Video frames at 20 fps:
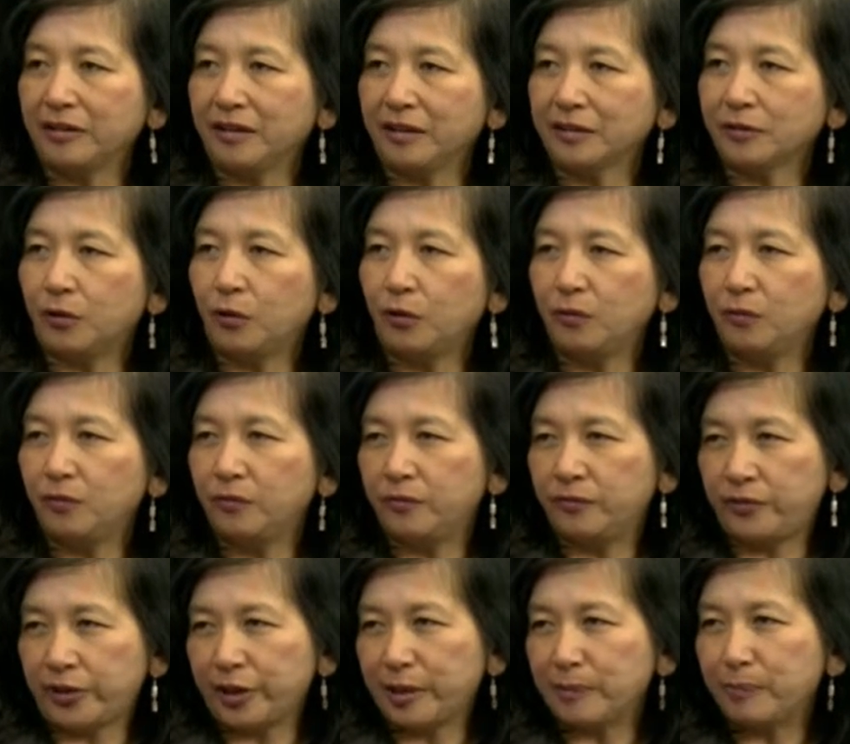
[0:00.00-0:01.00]
as all
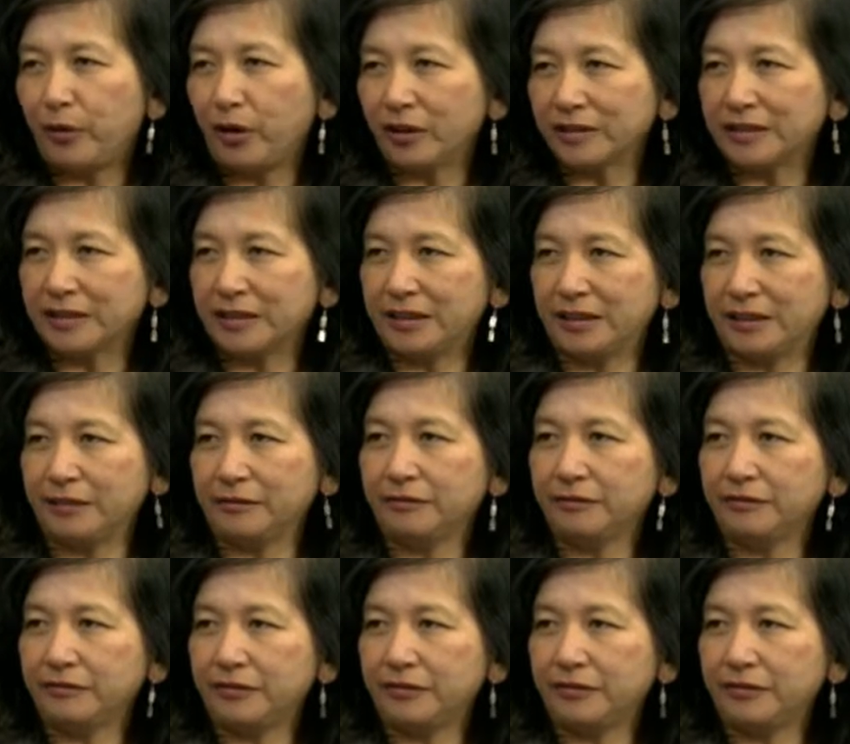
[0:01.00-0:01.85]
very positive,